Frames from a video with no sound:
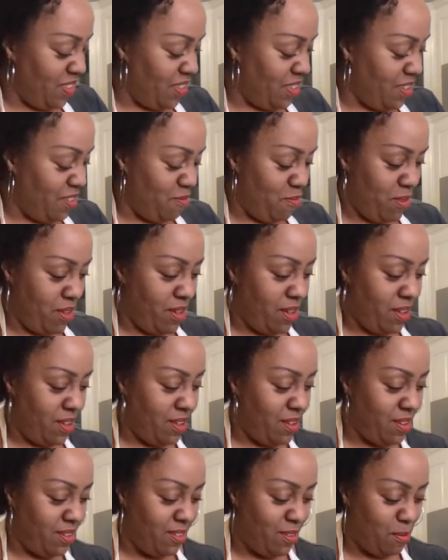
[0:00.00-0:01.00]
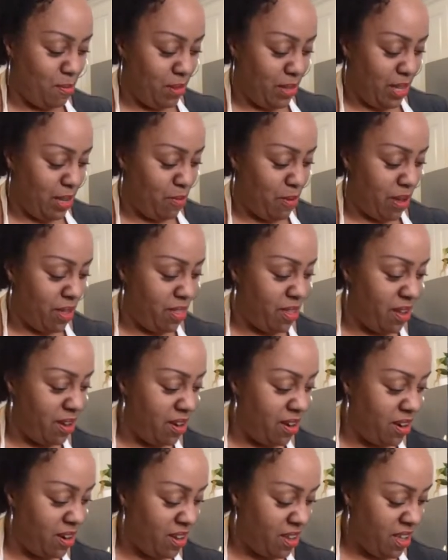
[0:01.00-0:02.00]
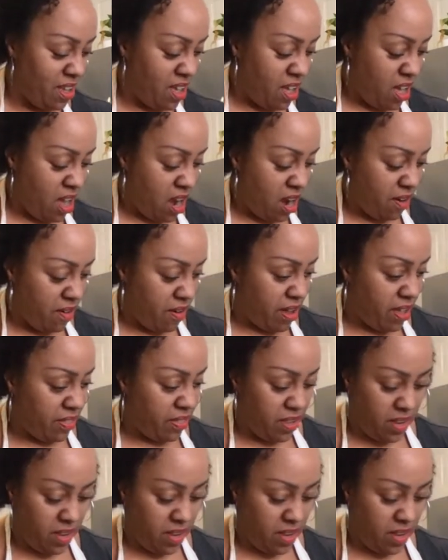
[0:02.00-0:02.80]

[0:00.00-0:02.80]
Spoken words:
give me some leeway there. All right.